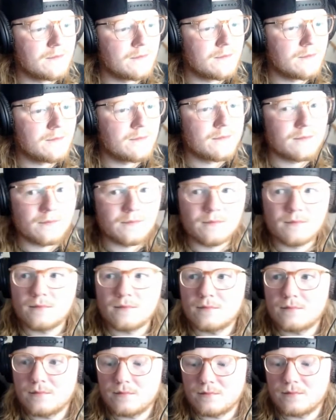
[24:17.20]

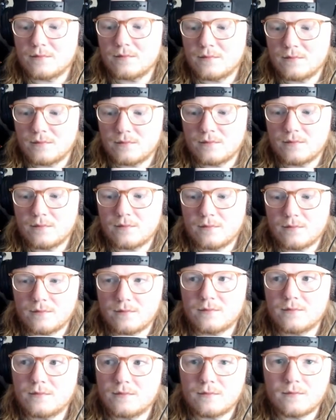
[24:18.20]

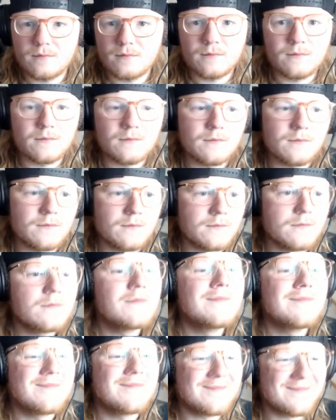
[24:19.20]

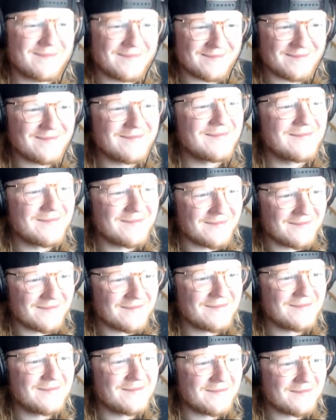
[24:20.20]
This person isn't speaking.